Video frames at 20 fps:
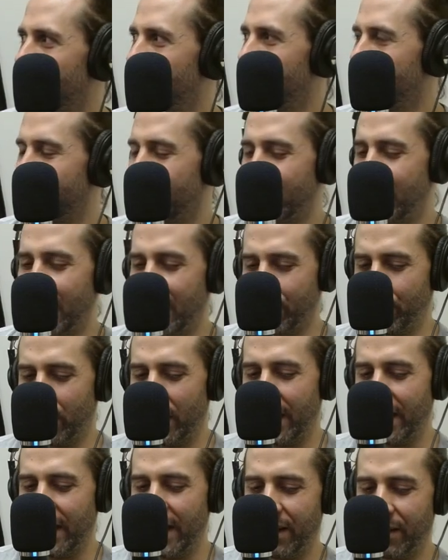So it's like, mm-hmm. yeah,
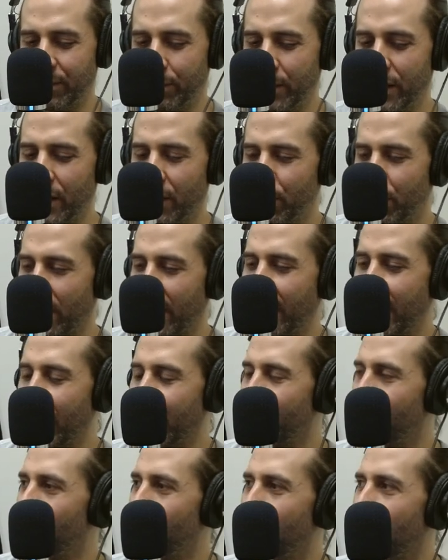plan out, you know, plan out a
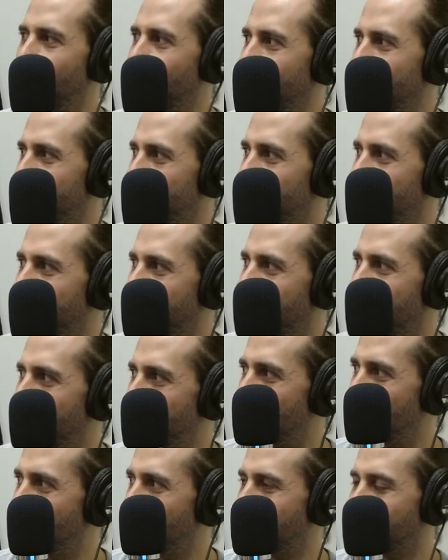little playlist for the day.
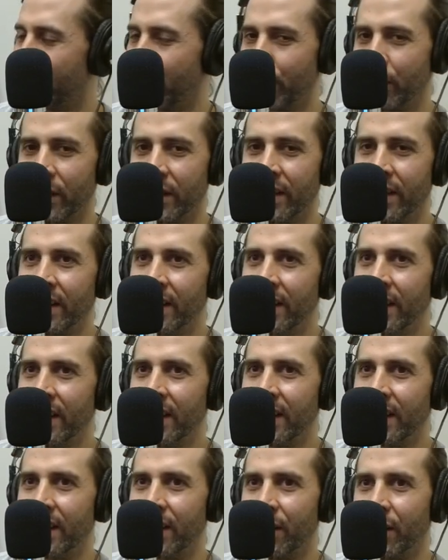Maybe get something to
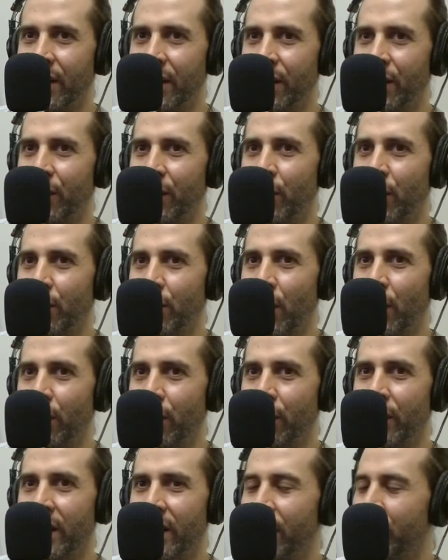you know get a little more
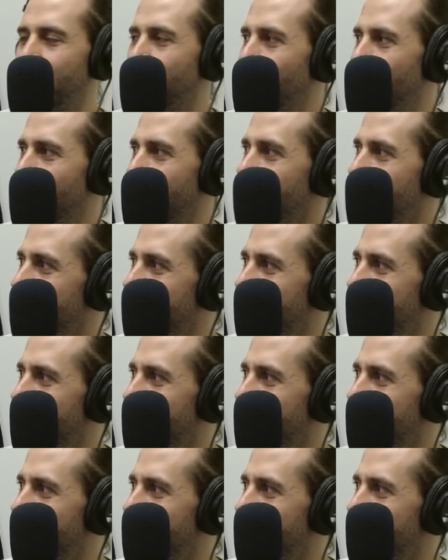motivated for.